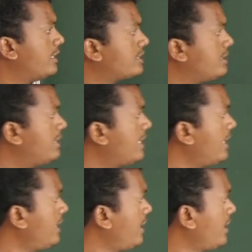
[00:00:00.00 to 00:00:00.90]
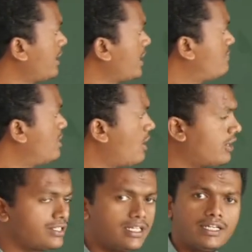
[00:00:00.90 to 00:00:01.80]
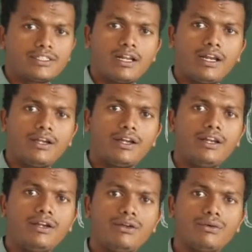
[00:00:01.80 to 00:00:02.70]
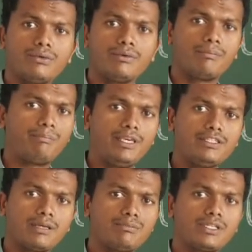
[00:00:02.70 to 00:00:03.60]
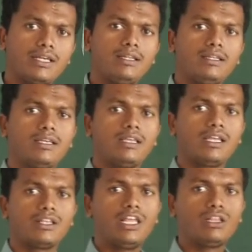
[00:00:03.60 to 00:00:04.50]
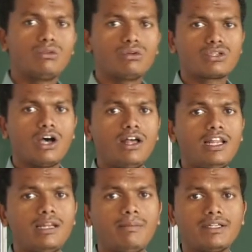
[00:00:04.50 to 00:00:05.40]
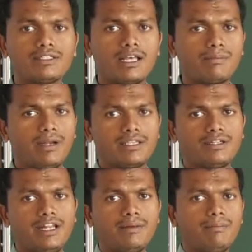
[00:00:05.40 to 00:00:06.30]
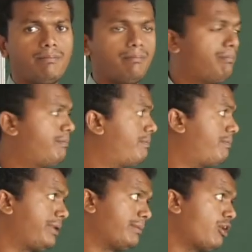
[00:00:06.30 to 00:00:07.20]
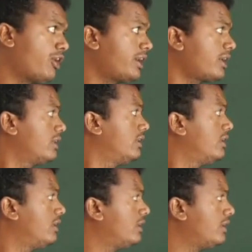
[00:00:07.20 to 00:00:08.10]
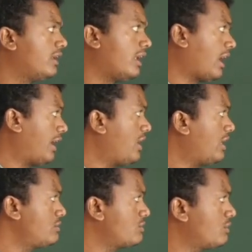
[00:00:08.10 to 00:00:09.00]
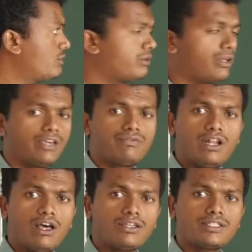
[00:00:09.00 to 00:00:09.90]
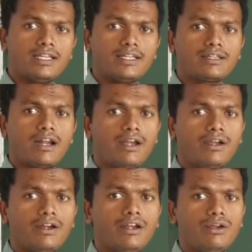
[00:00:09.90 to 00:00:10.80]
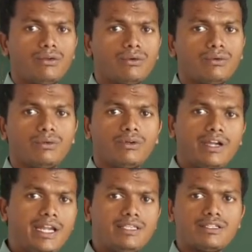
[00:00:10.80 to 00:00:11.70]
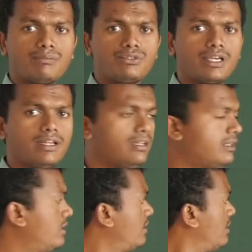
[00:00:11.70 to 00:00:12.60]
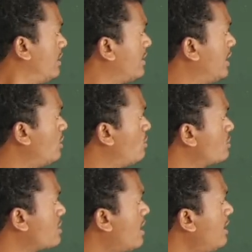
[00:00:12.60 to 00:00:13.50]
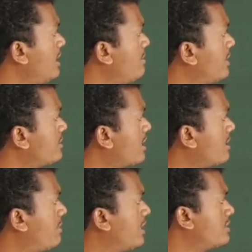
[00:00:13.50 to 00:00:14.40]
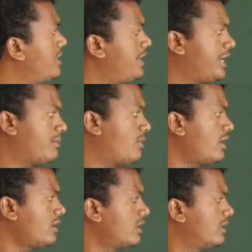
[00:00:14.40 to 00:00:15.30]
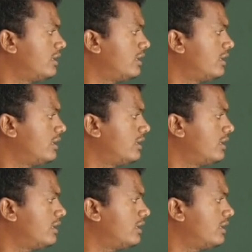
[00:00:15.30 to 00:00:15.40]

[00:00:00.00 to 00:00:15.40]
Similarly, if the last electron entered into P subshell, then those all elements are placed in P block. And also, if the last electron entered into D subshell, then those all elements are placed in D block.